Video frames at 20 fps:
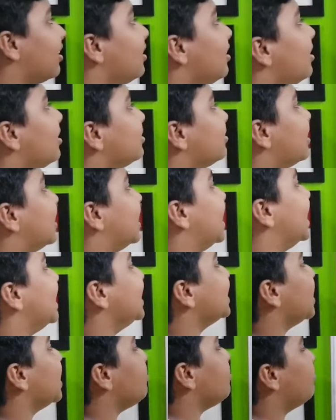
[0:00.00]
So
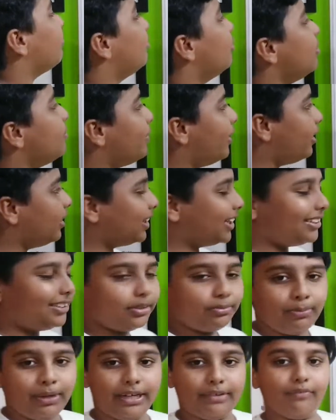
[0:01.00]
these can move molecules
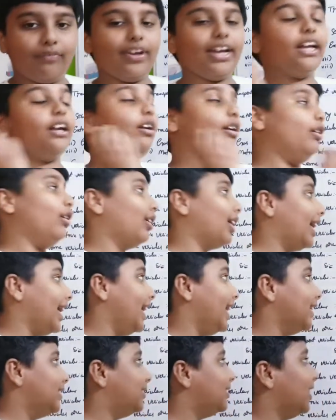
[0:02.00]
between
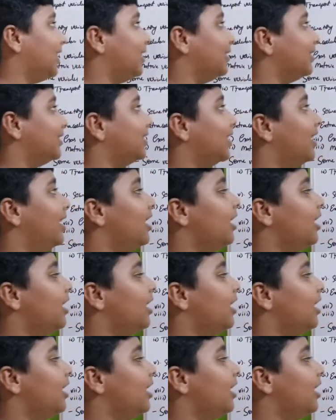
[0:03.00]
locations